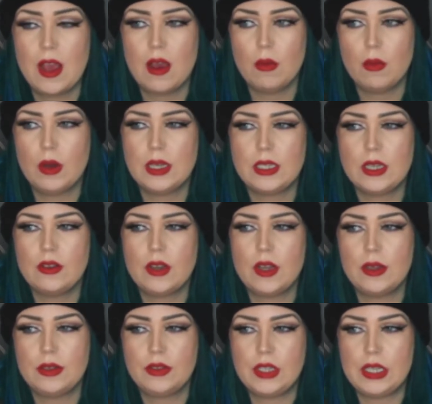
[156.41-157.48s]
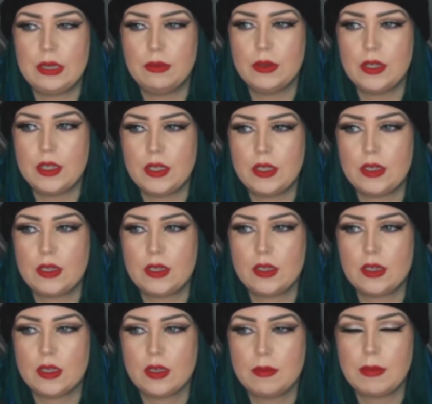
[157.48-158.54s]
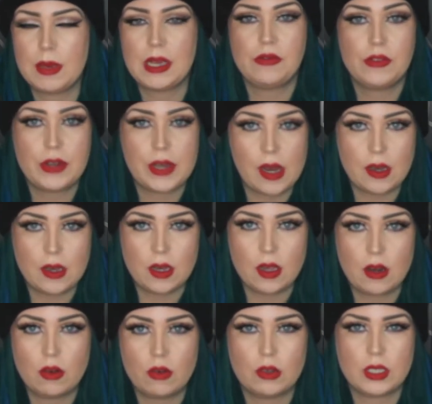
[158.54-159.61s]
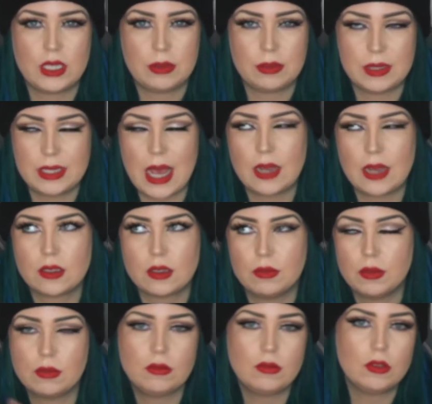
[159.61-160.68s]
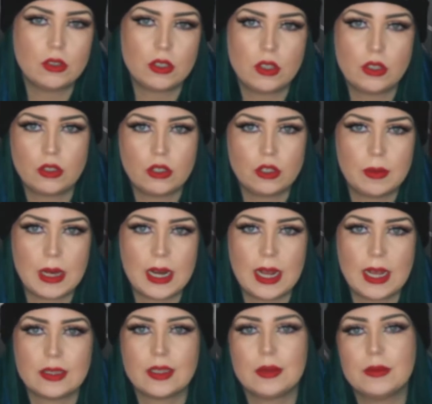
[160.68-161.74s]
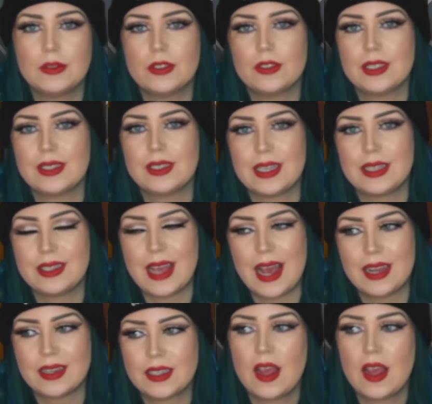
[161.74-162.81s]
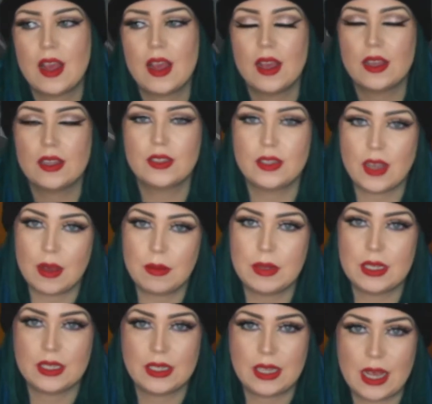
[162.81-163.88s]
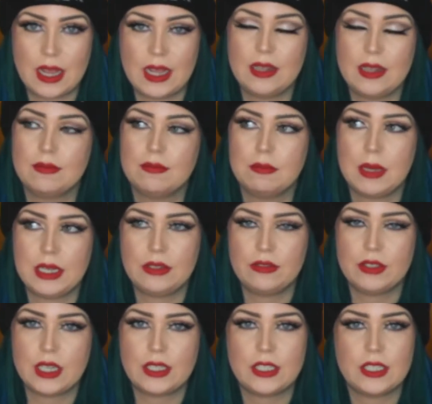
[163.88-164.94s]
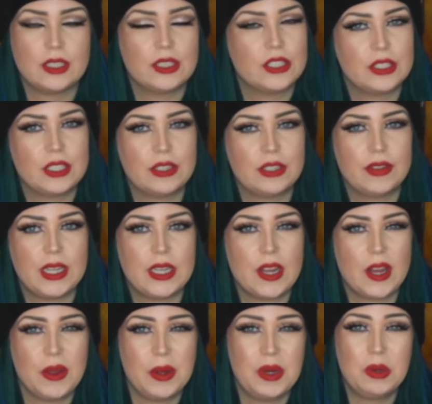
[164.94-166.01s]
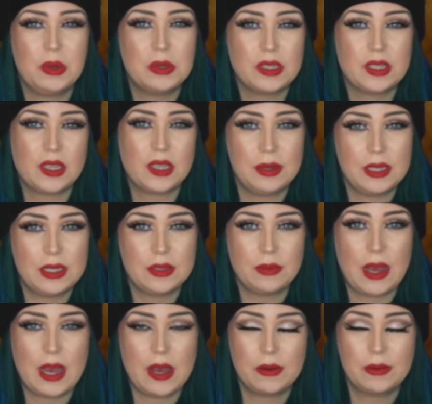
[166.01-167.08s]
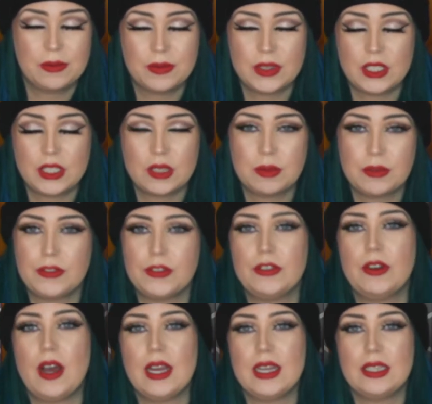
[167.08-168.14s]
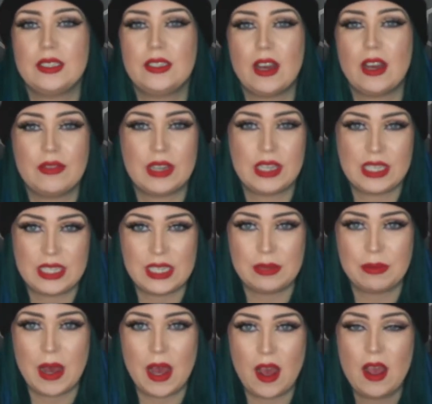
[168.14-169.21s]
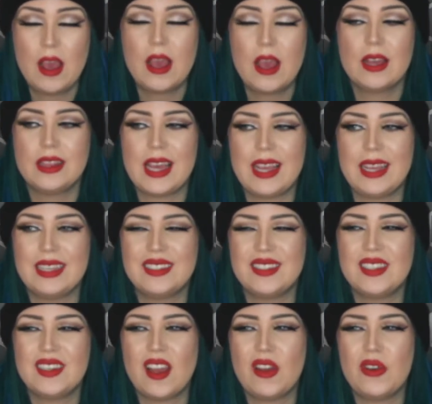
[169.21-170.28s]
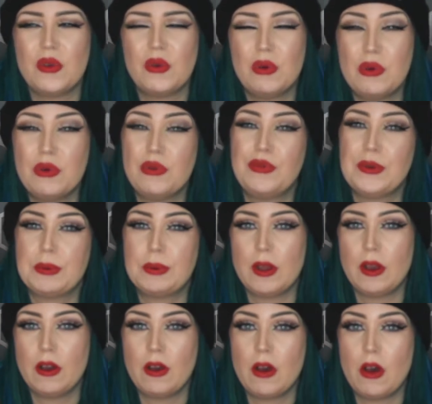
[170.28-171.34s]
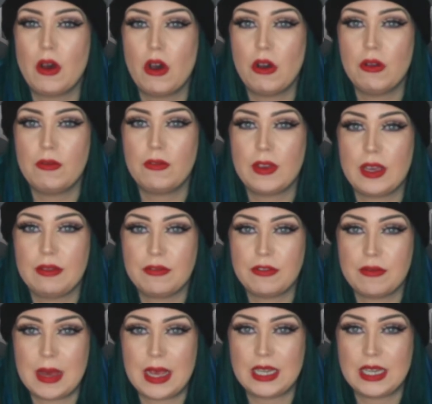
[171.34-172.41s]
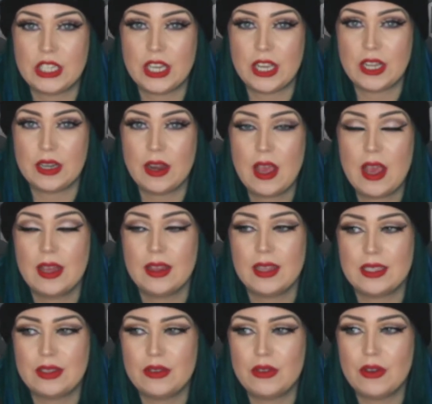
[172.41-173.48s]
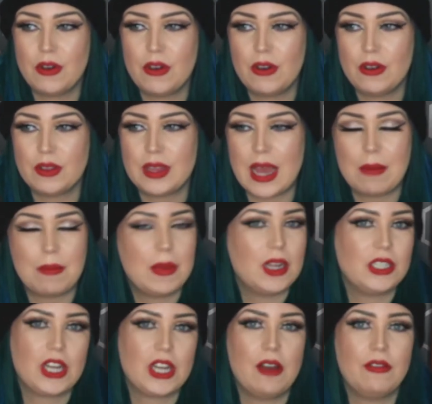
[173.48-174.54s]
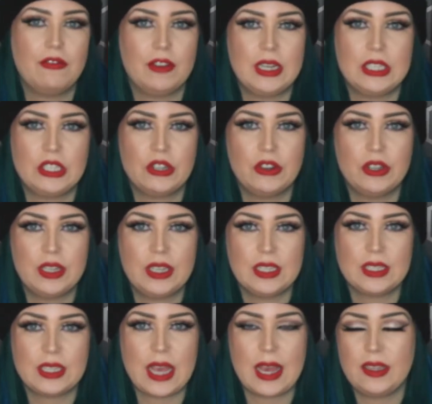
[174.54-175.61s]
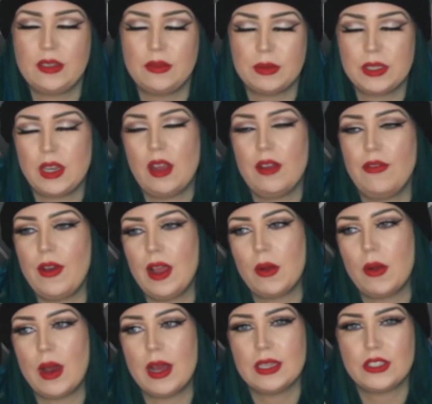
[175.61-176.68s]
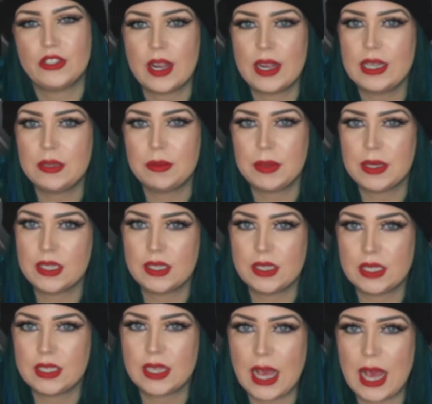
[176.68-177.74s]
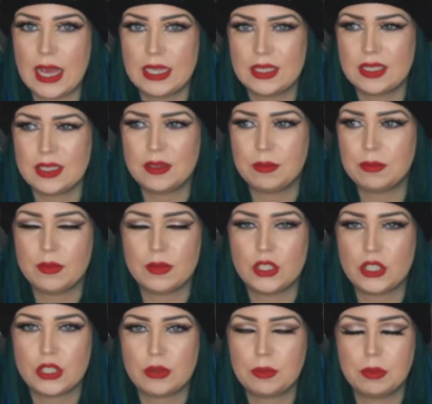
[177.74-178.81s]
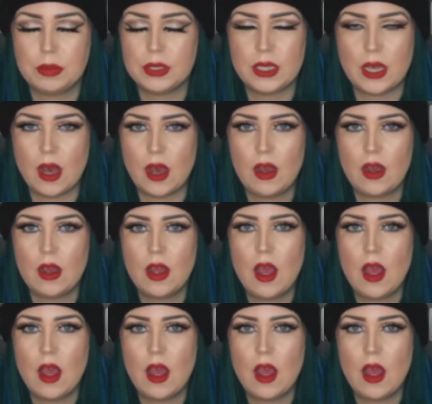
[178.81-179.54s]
Well, I don't know if she was made redundant or she was sacked. I'm not too sure about that. Some sources say sacked, some say made redundant, so I don't really know. And also as well, just before I dive any deeper, there isn't an awful lot of information. There's not that much coverage on this case, which I find quite strange because this case is just bizarre.